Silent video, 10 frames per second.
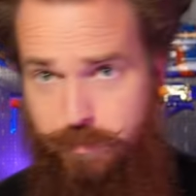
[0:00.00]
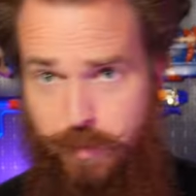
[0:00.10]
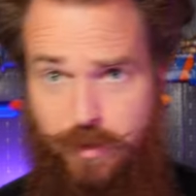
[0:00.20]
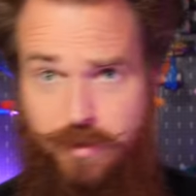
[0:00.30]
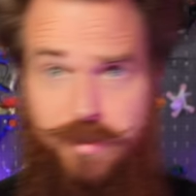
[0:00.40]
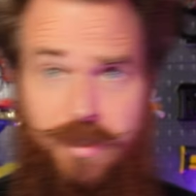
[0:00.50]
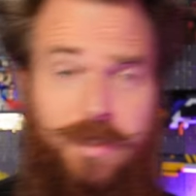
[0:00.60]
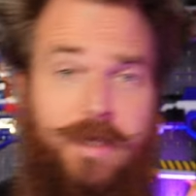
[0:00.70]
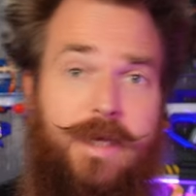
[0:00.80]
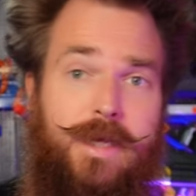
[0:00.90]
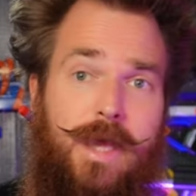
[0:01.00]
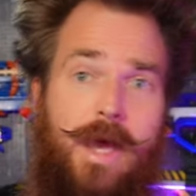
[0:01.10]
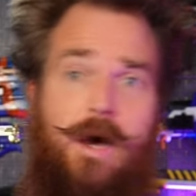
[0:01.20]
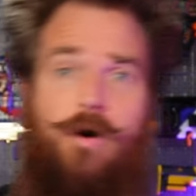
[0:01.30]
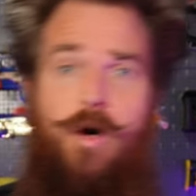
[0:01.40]
balls in
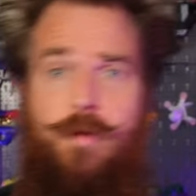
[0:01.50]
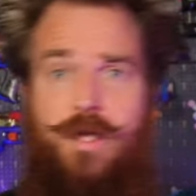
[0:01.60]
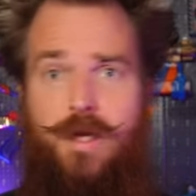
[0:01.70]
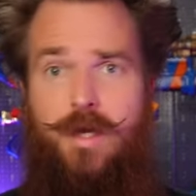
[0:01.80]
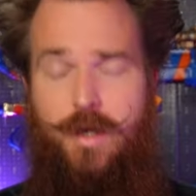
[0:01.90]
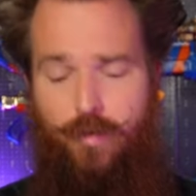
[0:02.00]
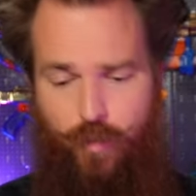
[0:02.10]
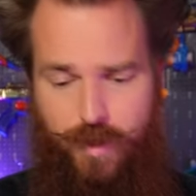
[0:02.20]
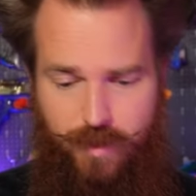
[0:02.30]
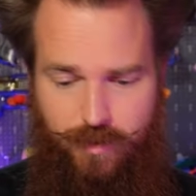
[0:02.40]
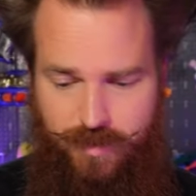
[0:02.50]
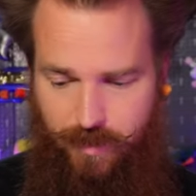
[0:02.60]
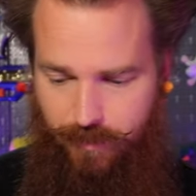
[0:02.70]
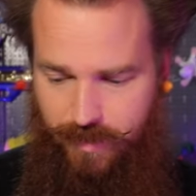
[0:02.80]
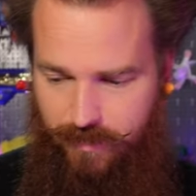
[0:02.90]
our hobby. We use
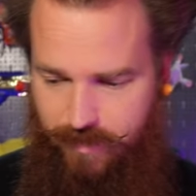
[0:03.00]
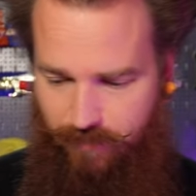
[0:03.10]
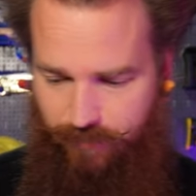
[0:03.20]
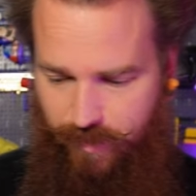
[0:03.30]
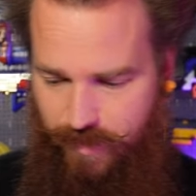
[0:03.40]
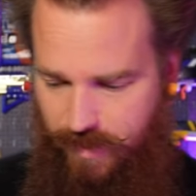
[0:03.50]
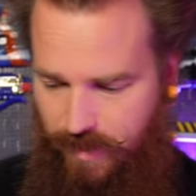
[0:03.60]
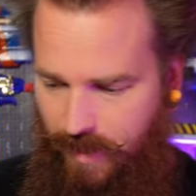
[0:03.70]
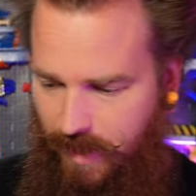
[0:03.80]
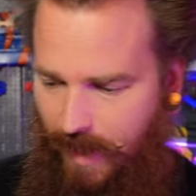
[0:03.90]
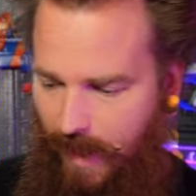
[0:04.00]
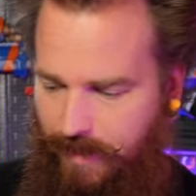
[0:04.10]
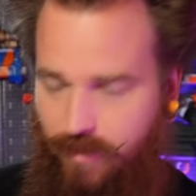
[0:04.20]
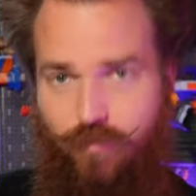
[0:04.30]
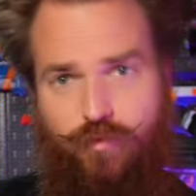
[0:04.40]
something different.
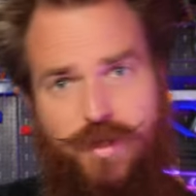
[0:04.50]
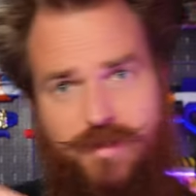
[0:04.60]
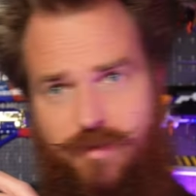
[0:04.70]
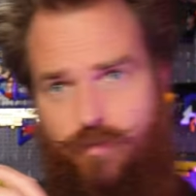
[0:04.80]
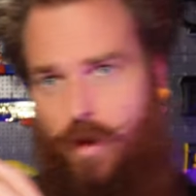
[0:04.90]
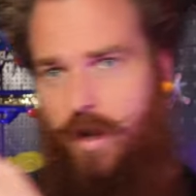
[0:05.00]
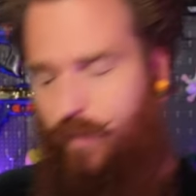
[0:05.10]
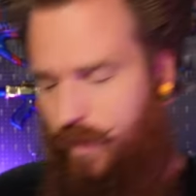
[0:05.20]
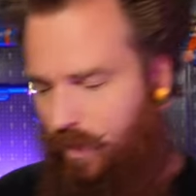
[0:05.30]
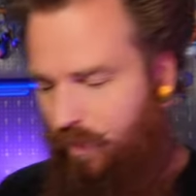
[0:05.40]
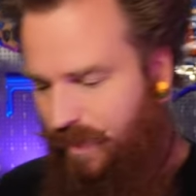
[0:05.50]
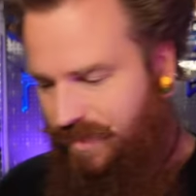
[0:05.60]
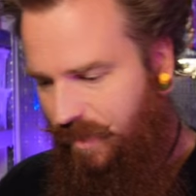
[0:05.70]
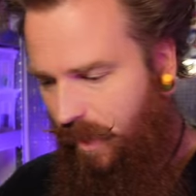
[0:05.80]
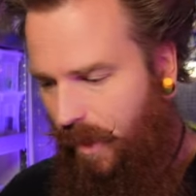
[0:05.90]
And reason why we always
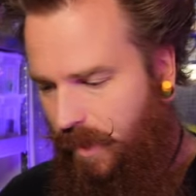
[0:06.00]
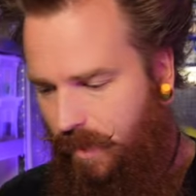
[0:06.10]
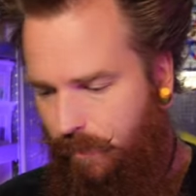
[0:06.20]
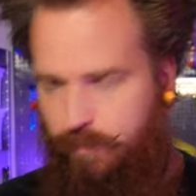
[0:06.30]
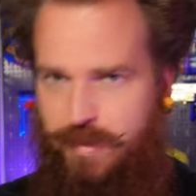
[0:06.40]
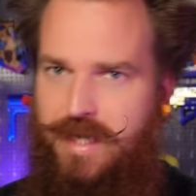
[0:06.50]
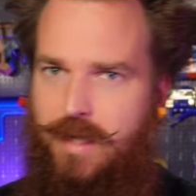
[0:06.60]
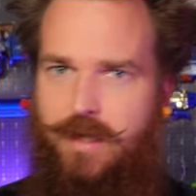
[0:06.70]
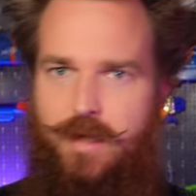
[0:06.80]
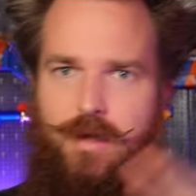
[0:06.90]
like big